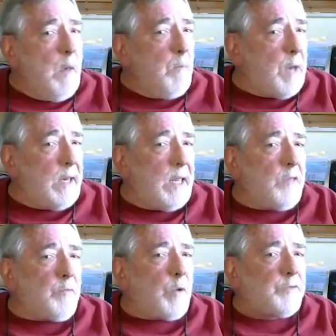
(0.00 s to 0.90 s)
But
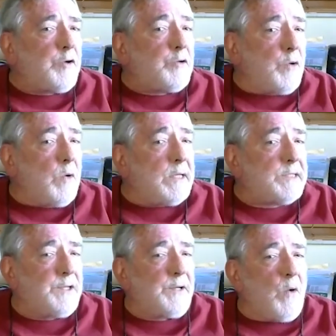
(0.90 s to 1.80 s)
what they're doing is
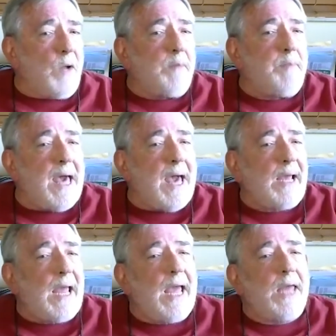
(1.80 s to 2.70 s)
they're going back
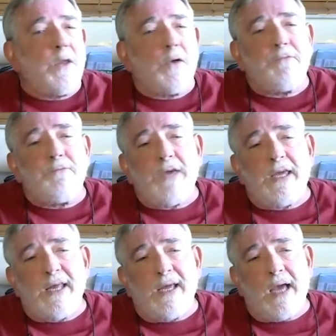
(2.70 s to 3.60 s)
and they're
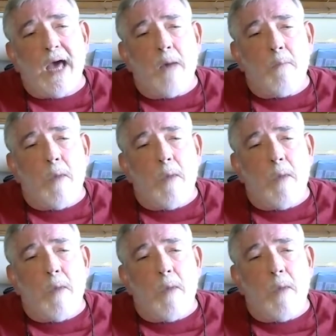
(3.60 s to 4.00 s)
feeding up